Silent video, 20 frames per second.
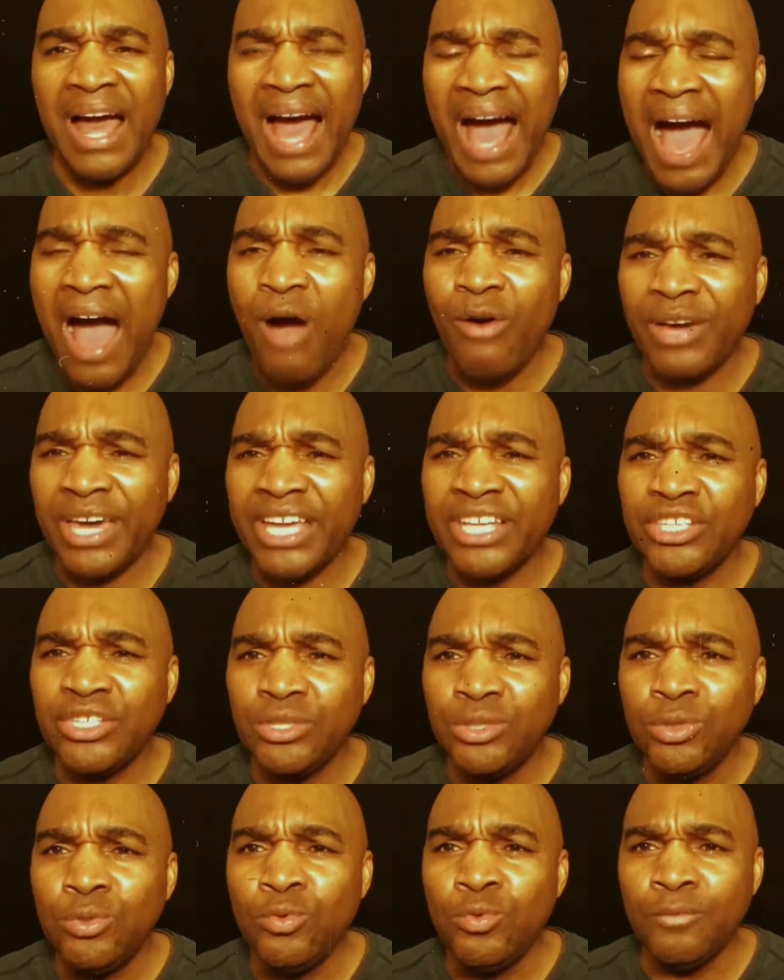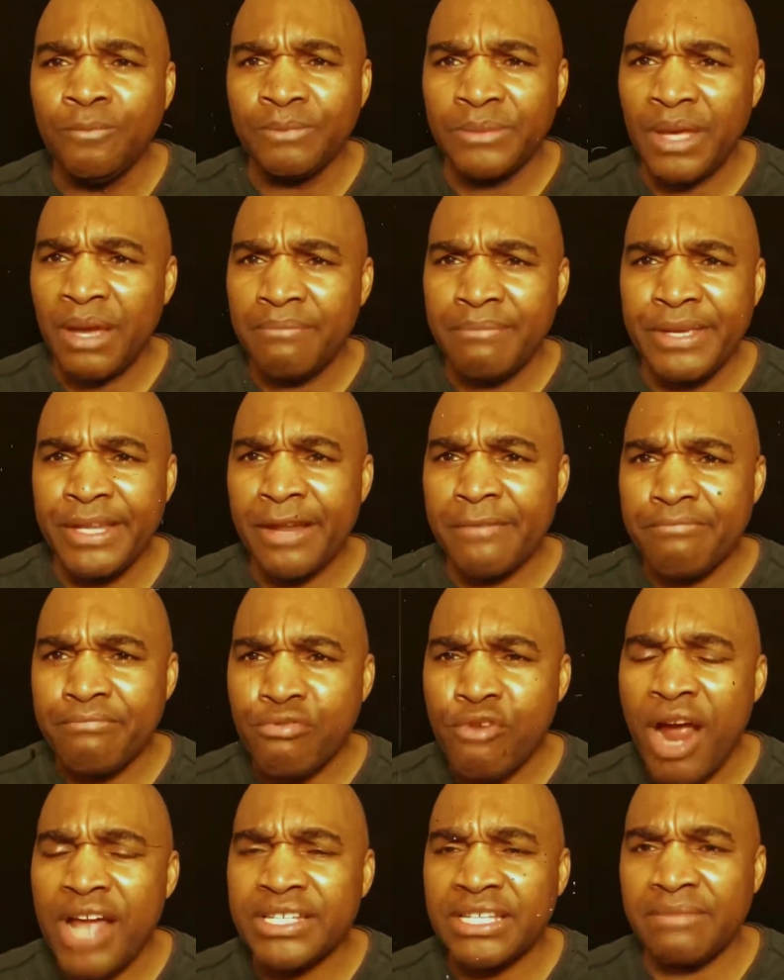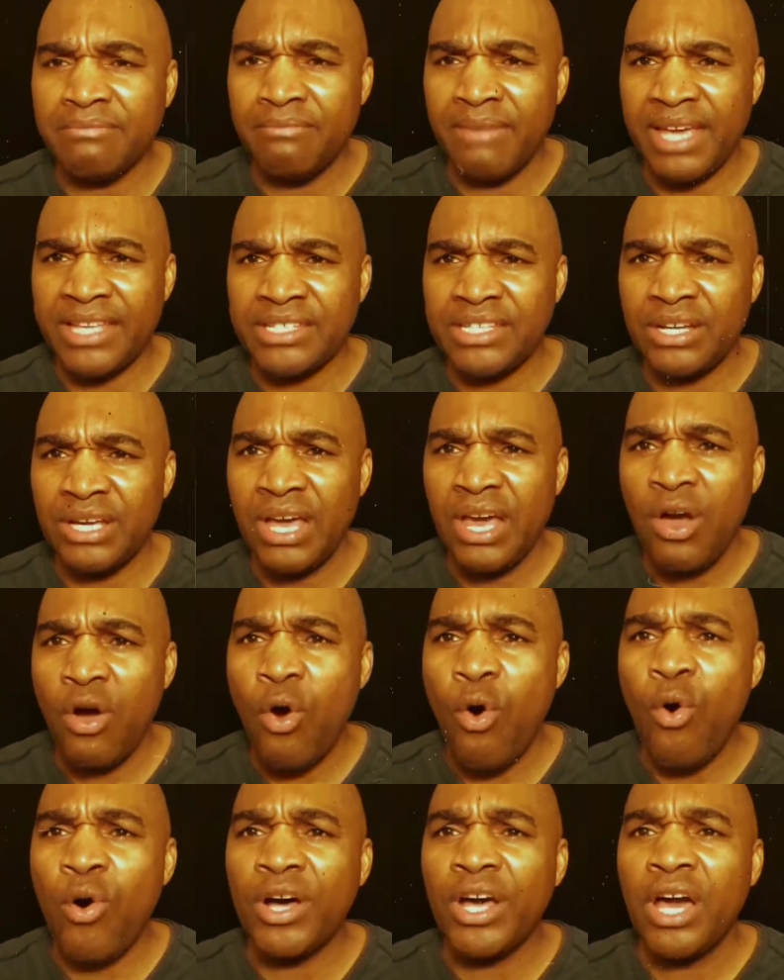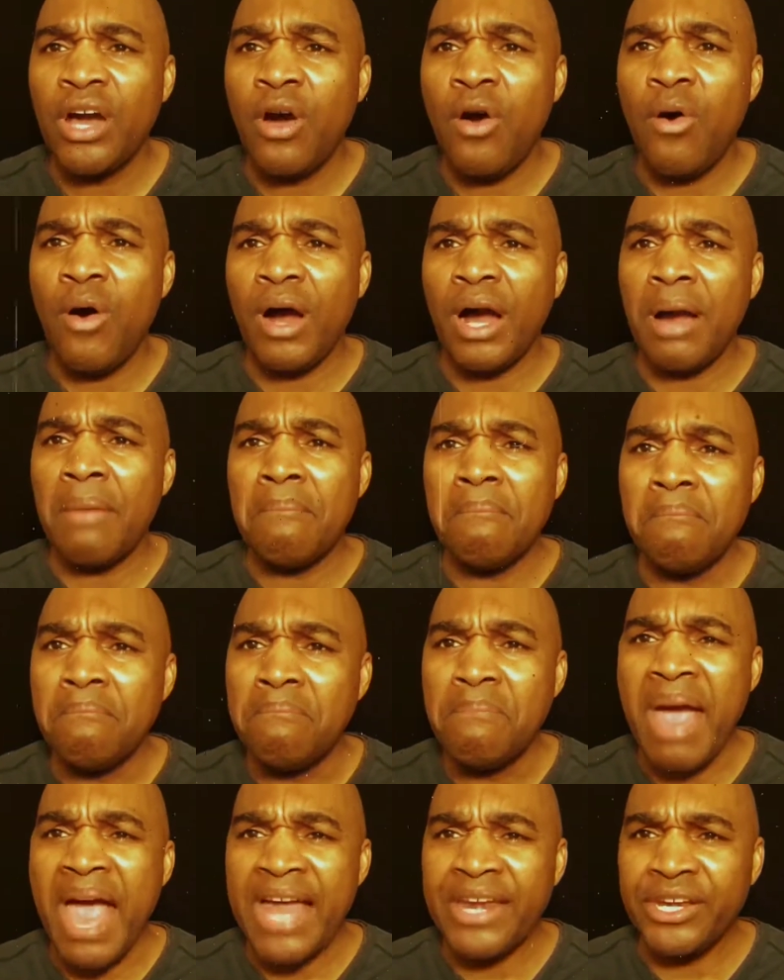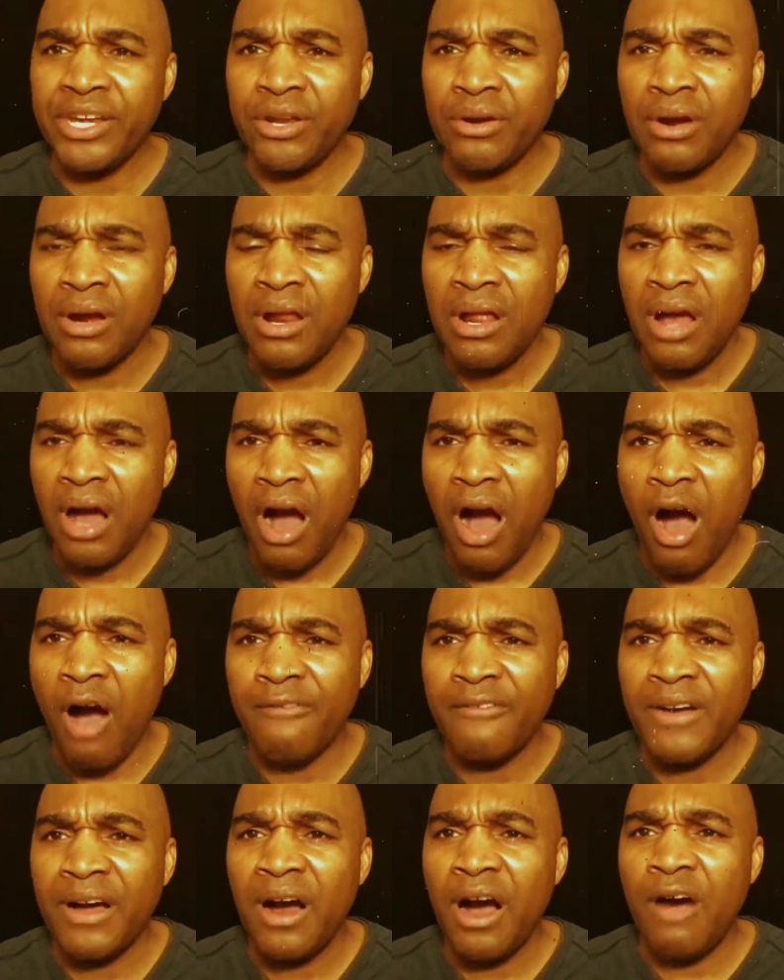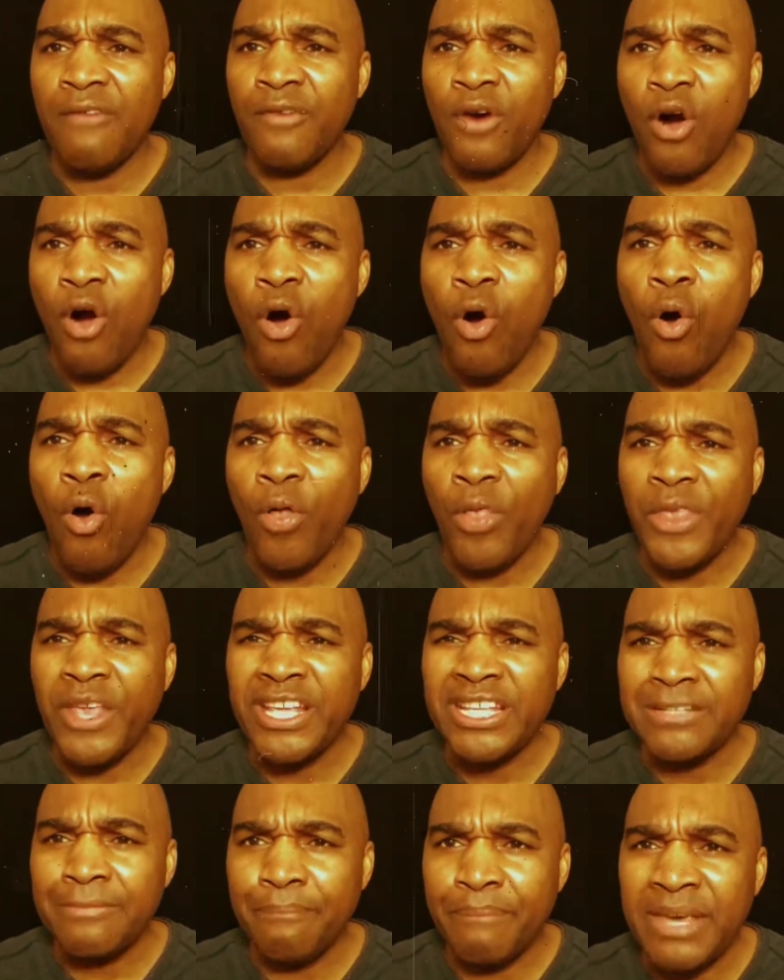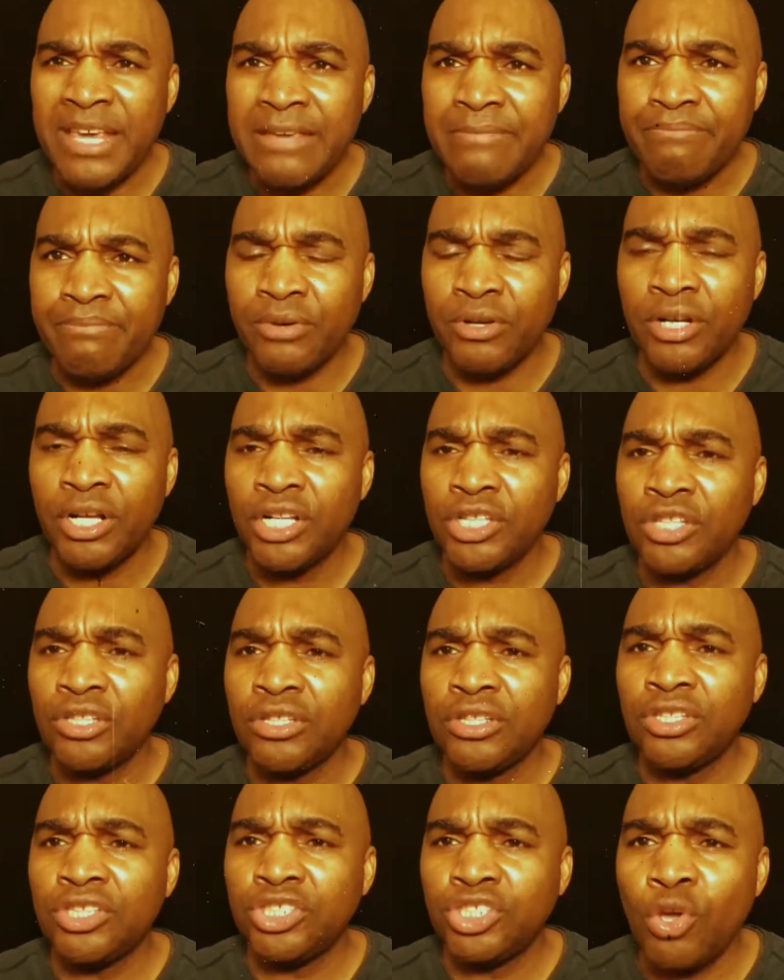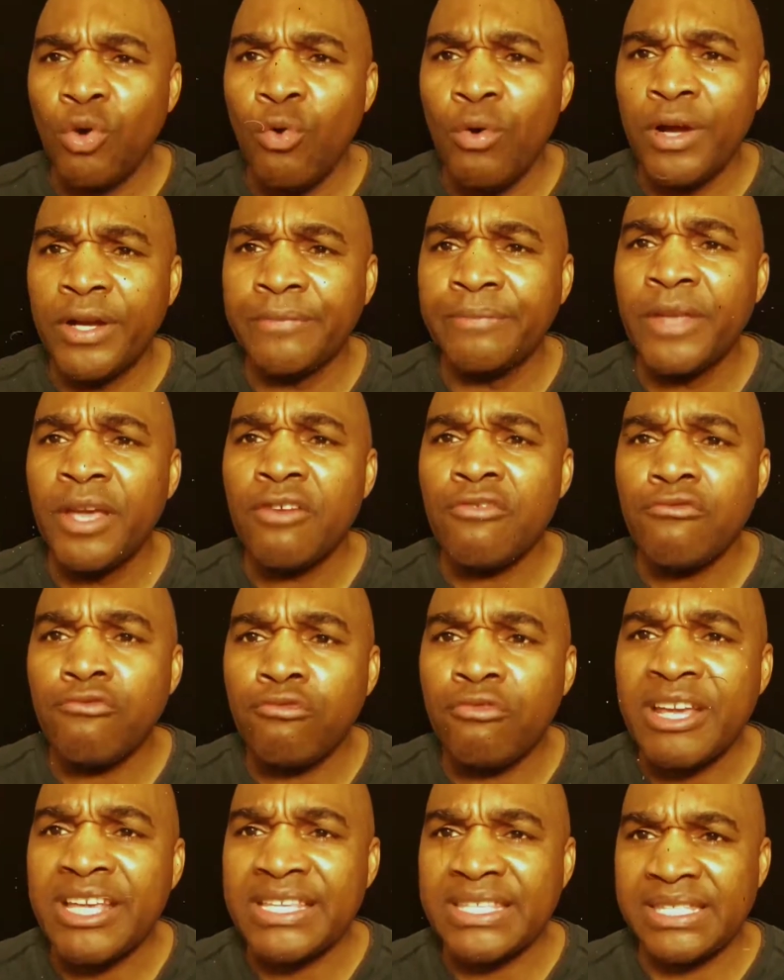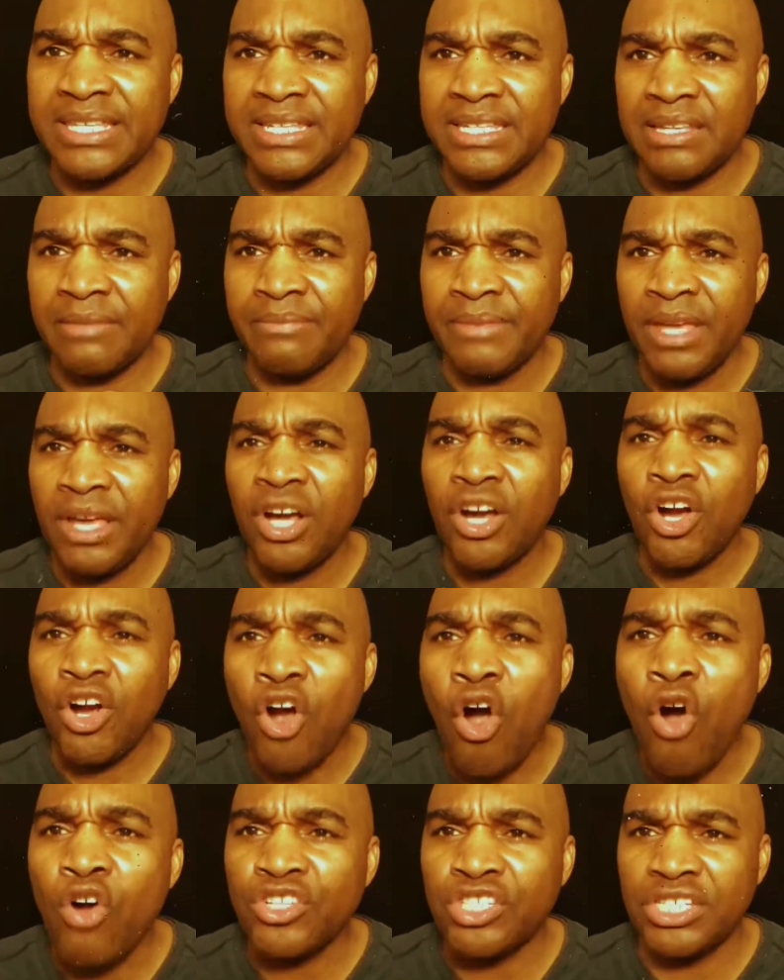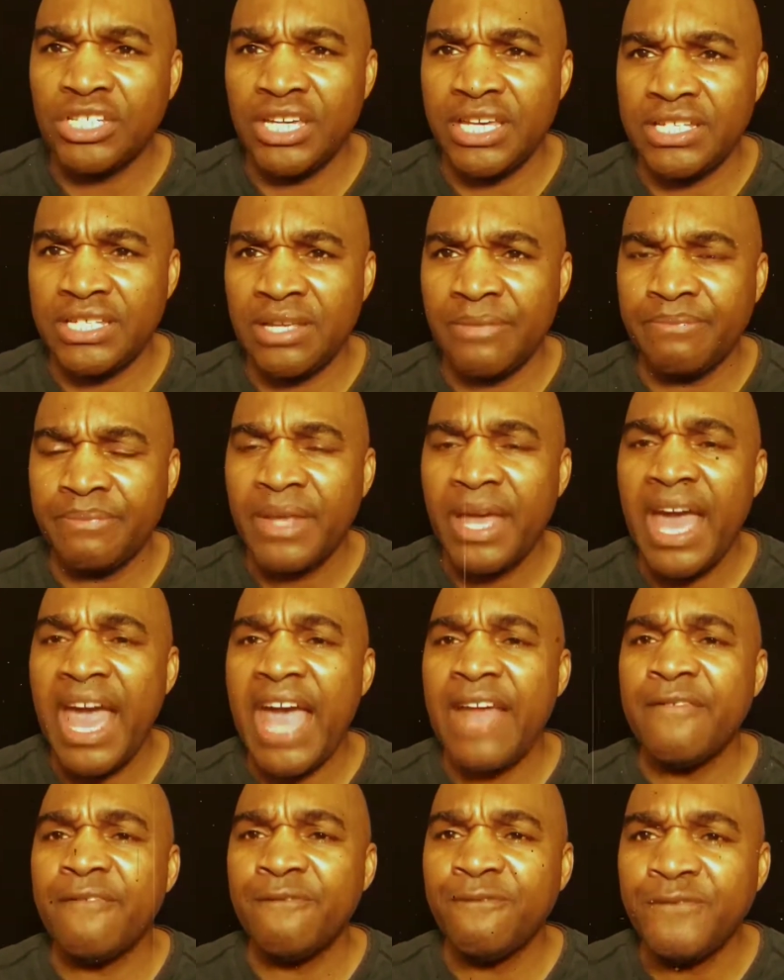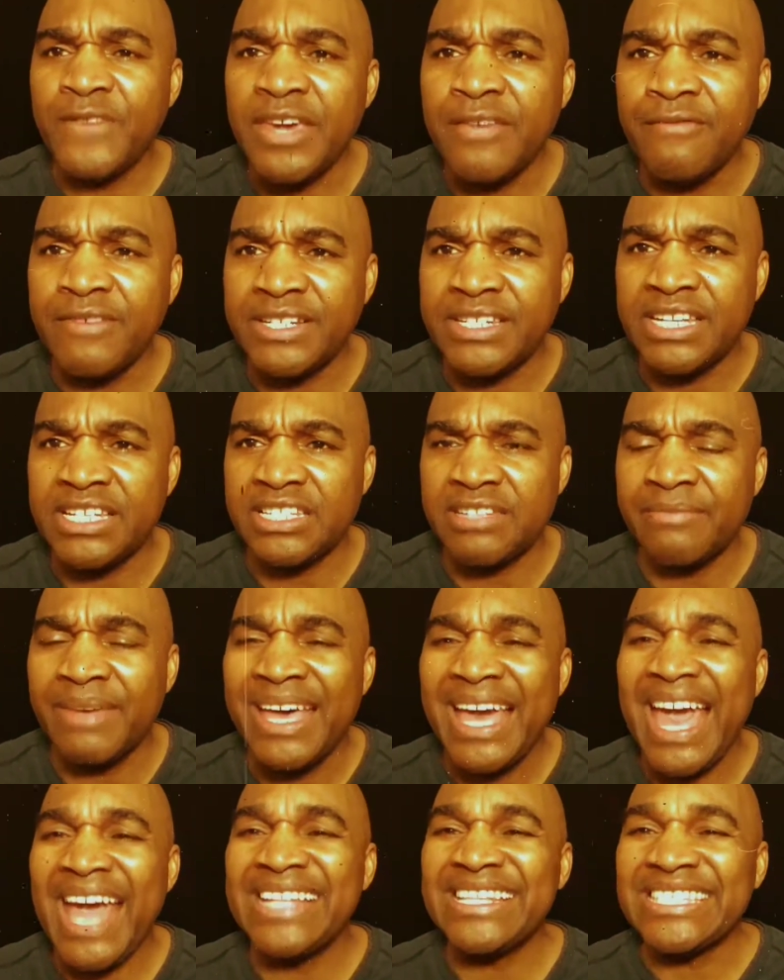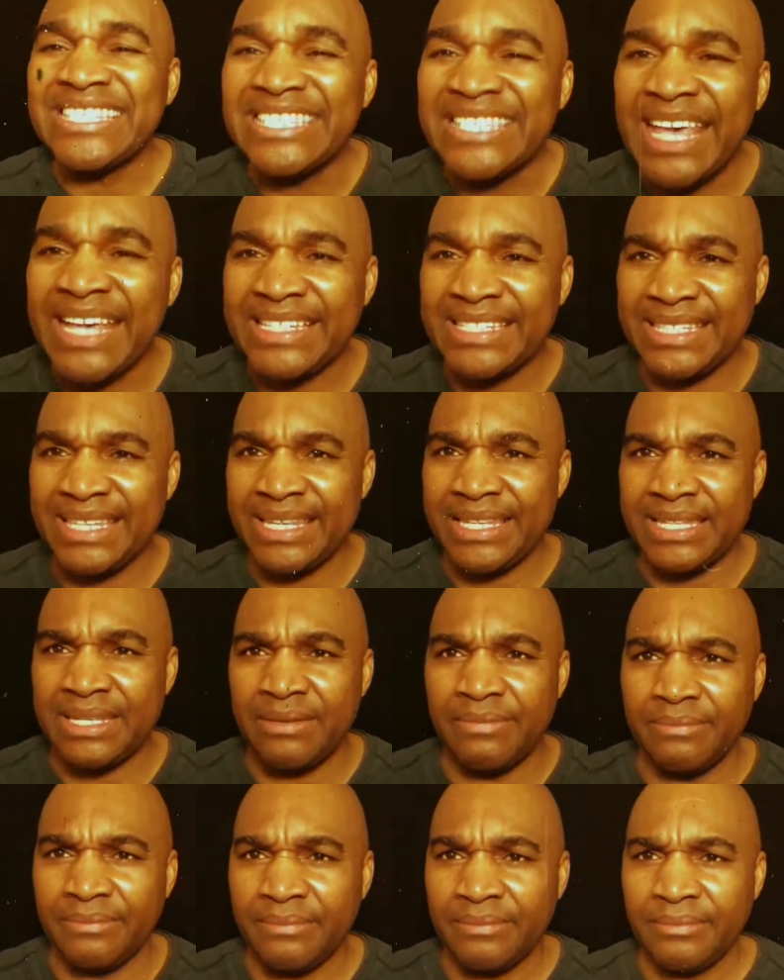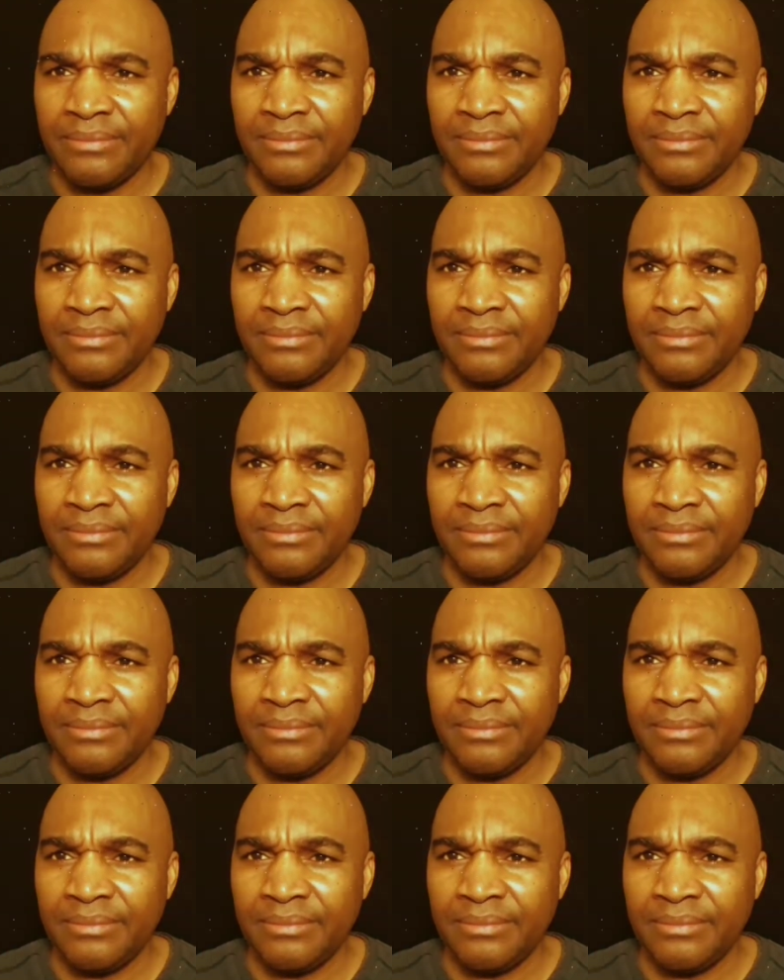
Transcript: How can you, being a project manager or or commander of of all these people, showing racism, cultureism, and favoritism and sexism?